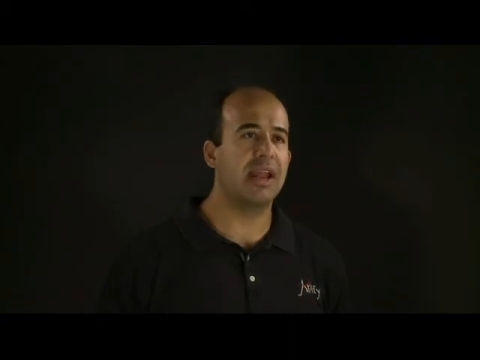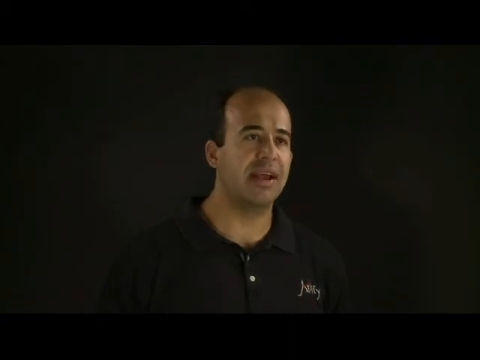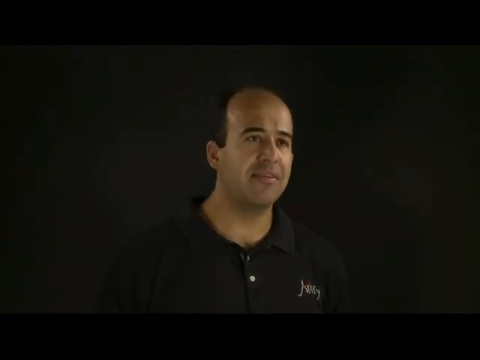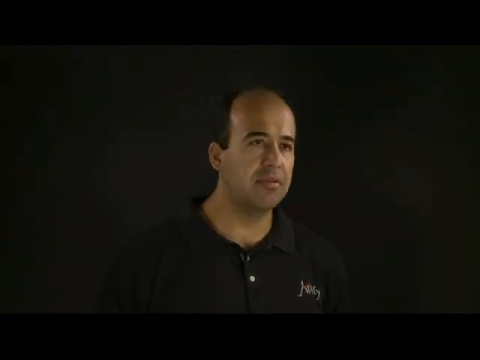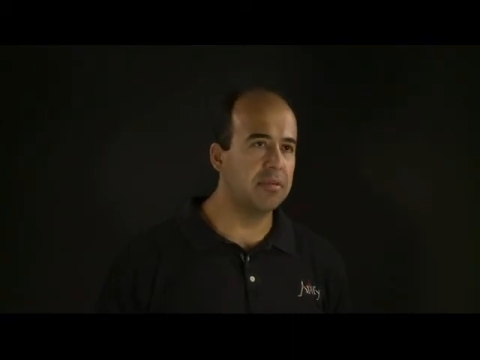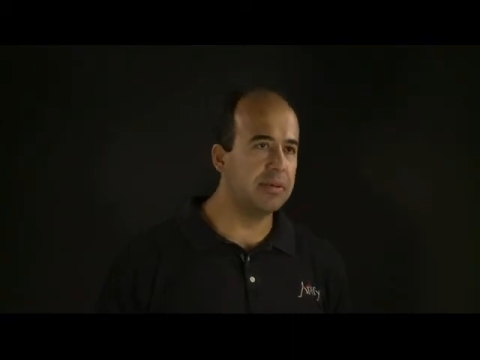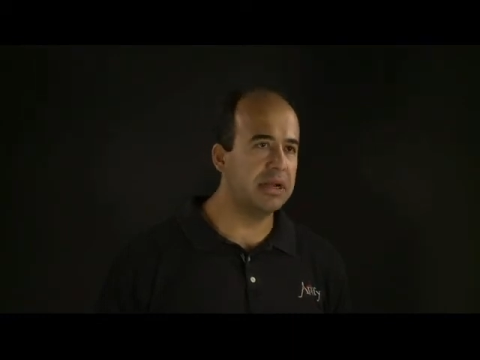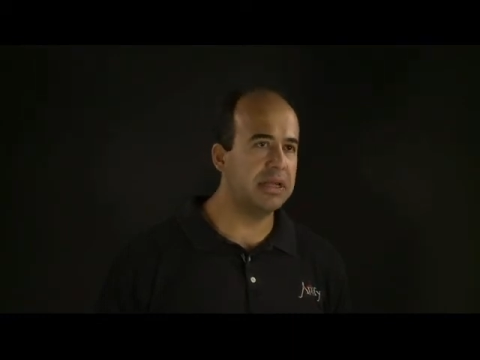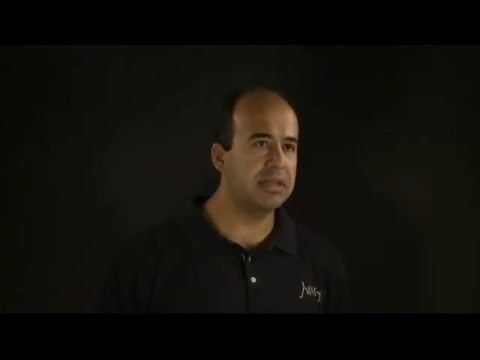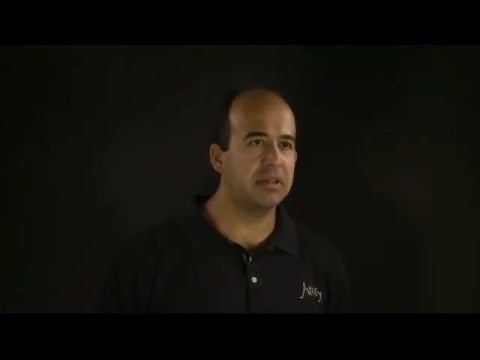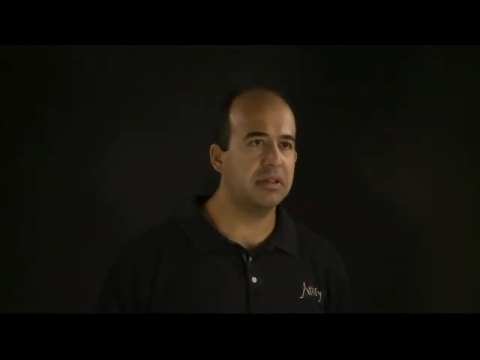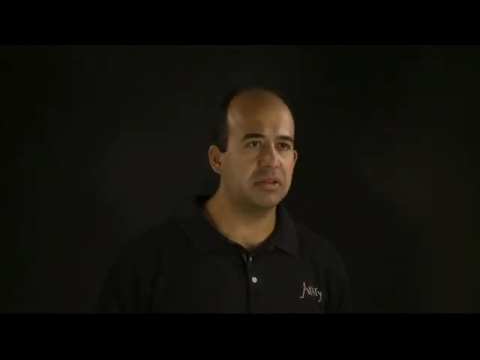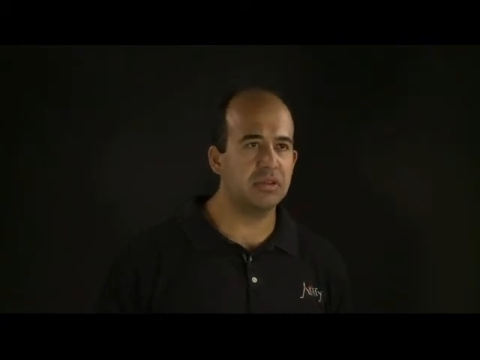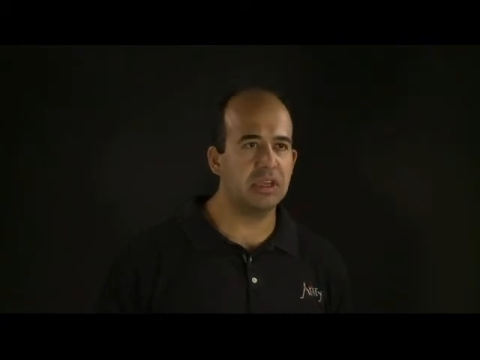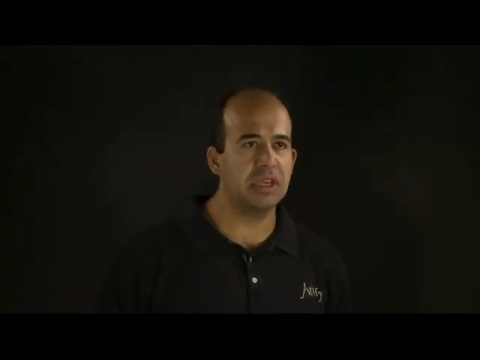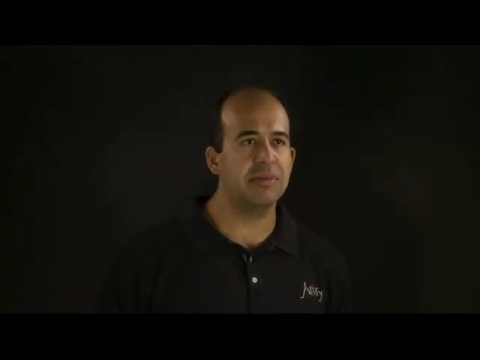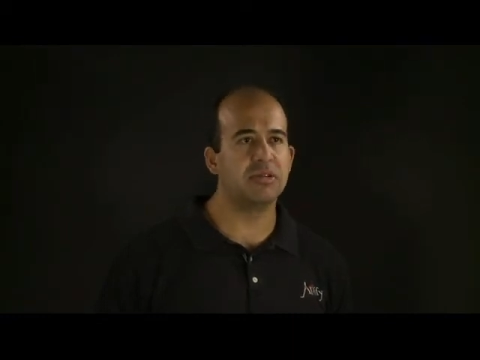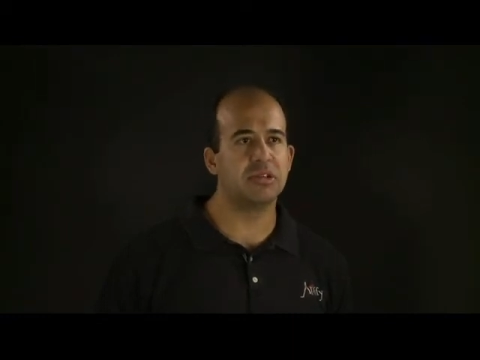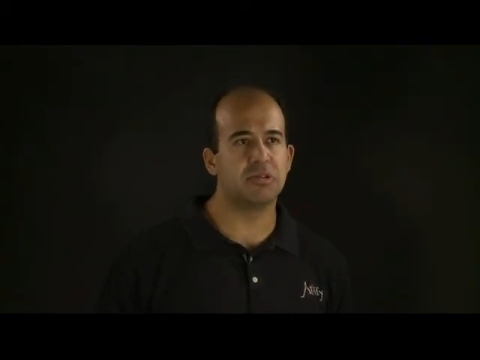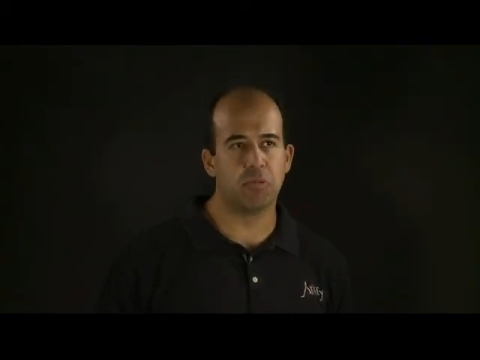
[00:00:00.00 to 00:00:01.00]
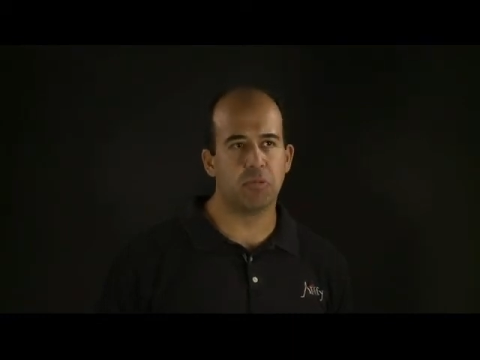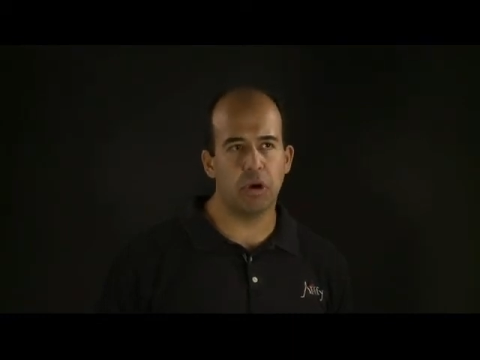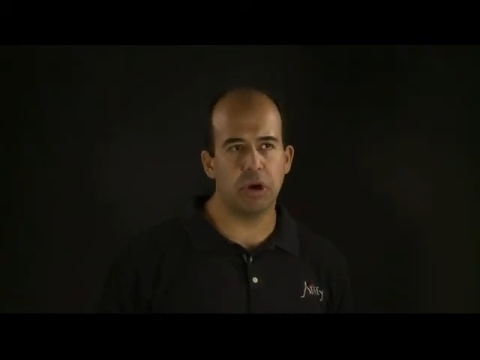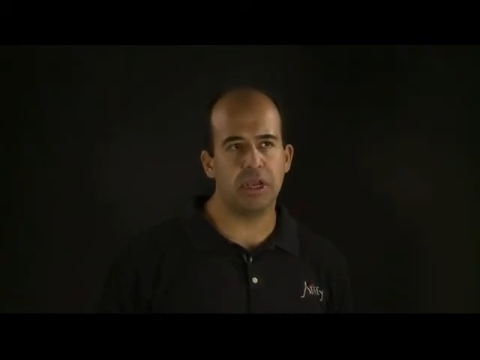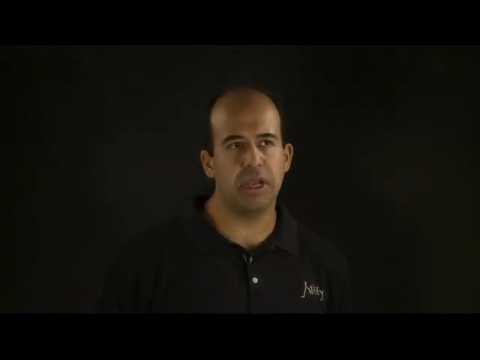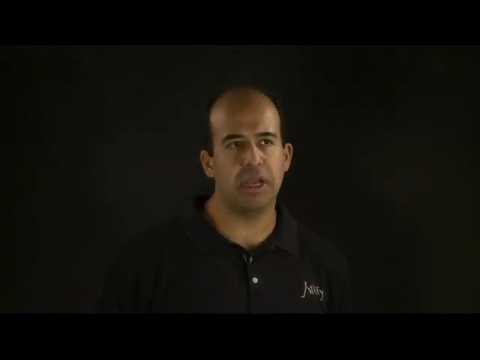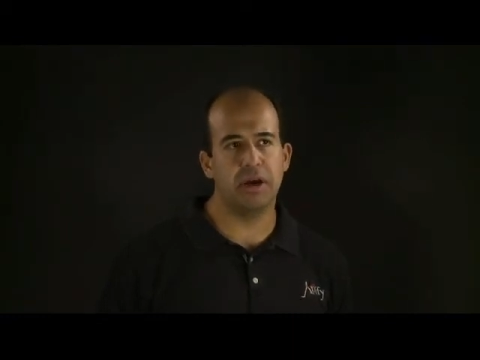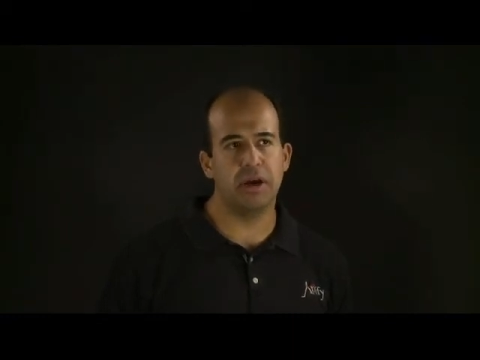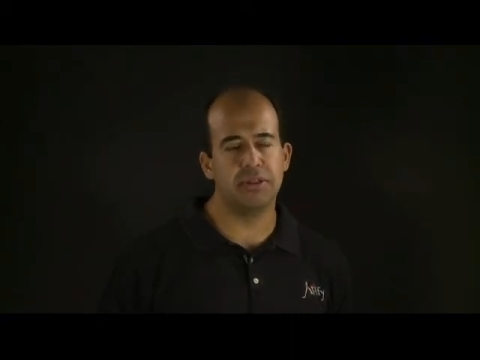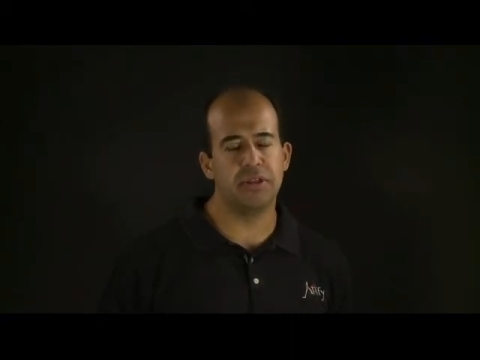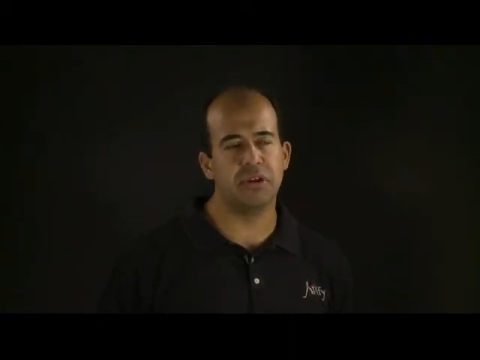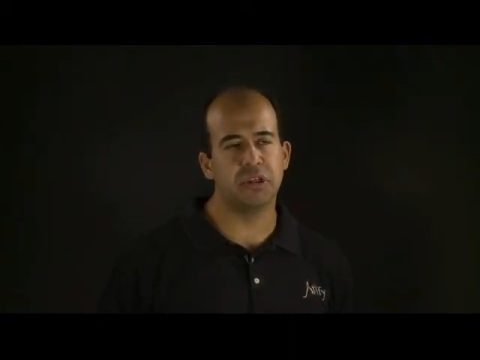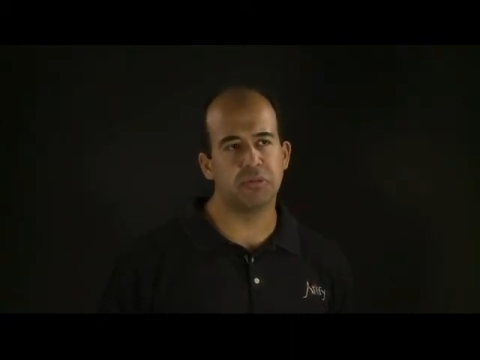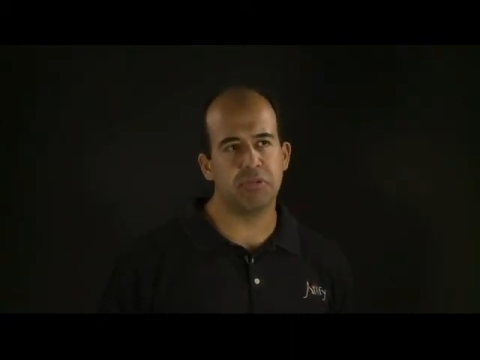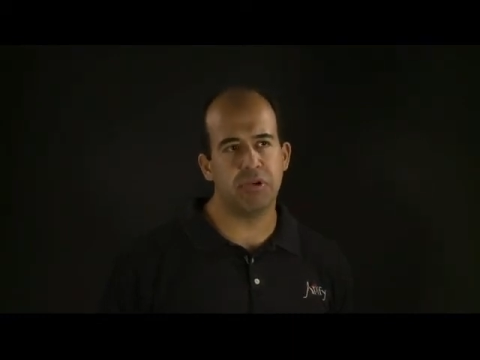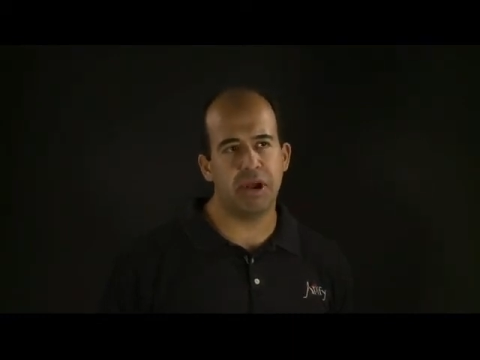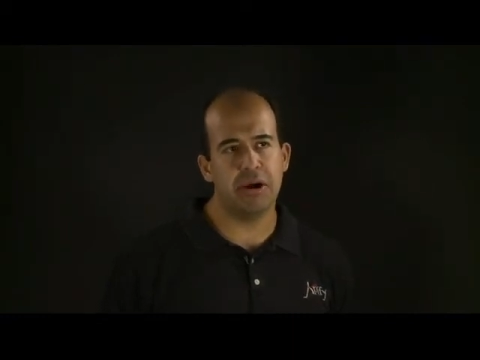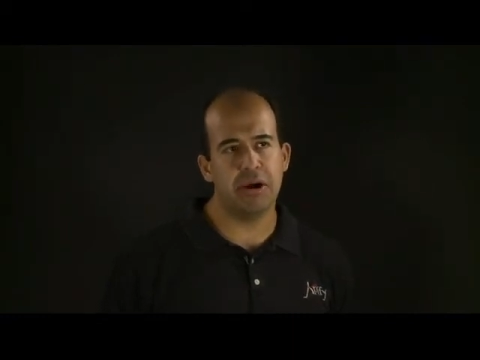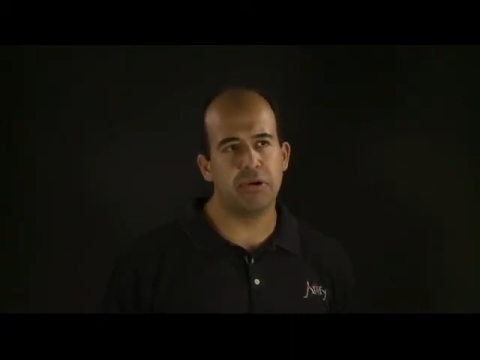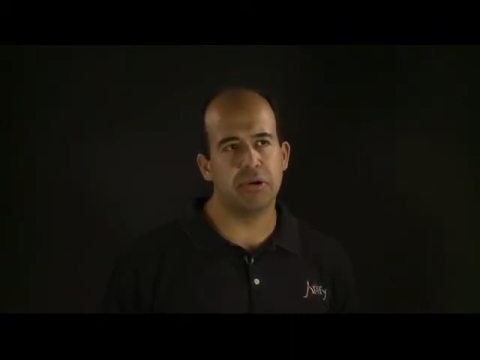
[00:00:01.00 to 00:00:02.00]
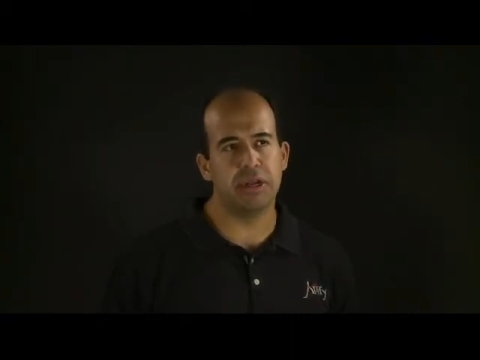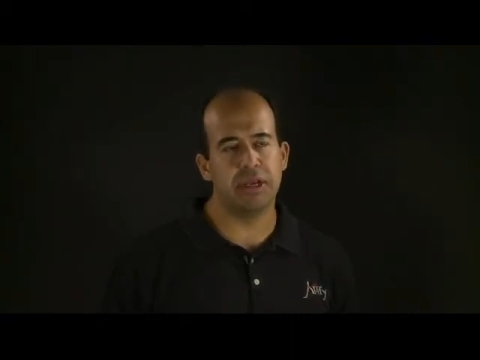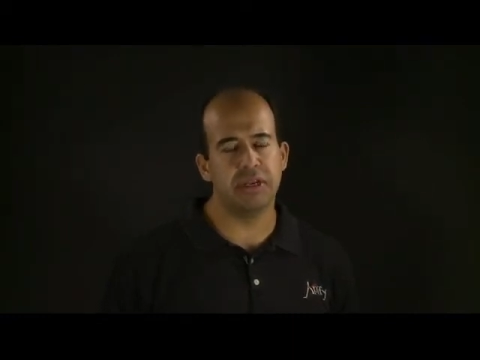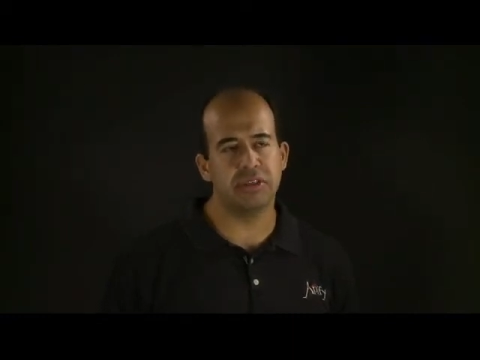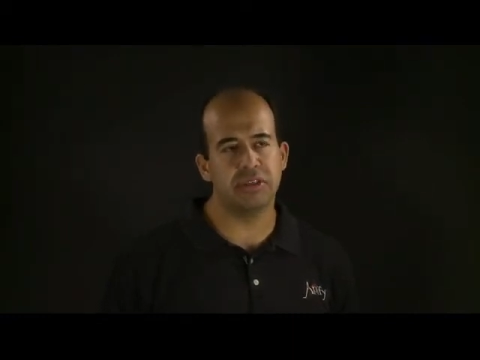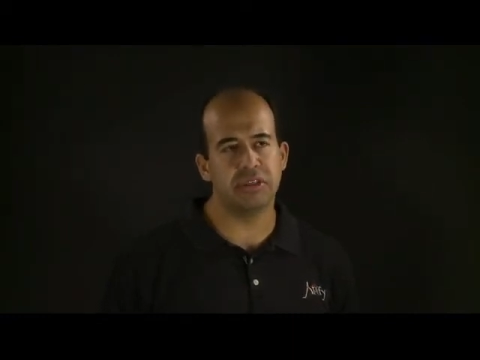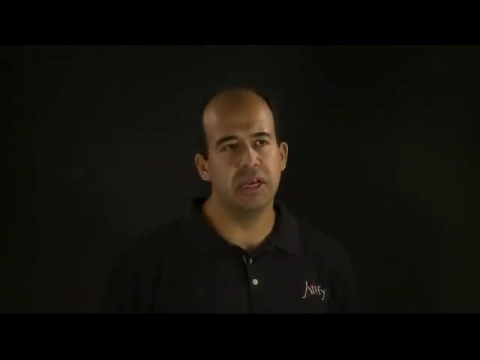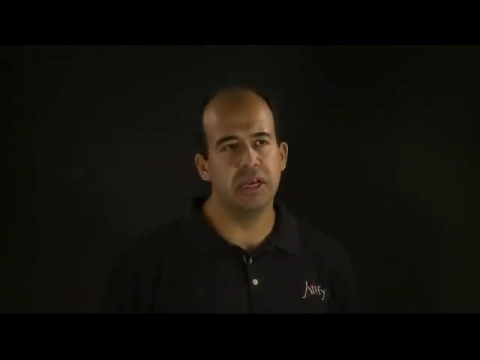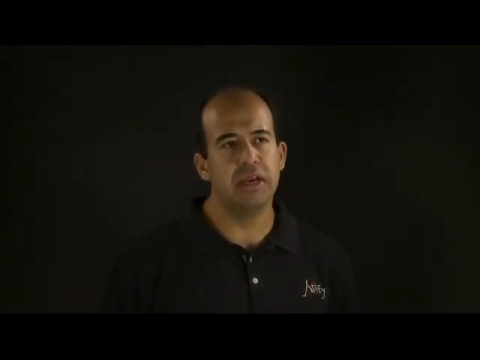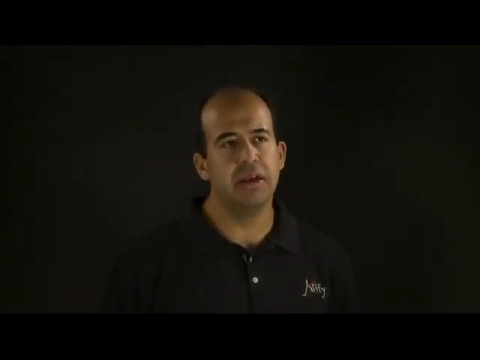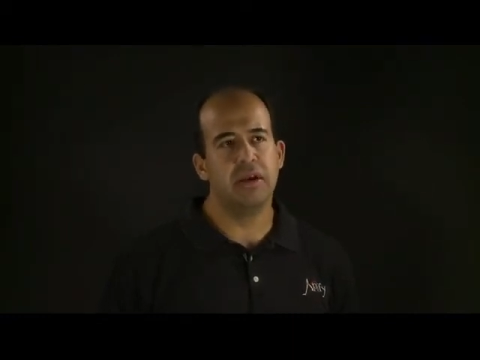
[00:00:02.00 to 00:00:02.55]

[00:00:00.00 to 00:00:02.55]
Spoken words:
everybody in the team is working on those priorities,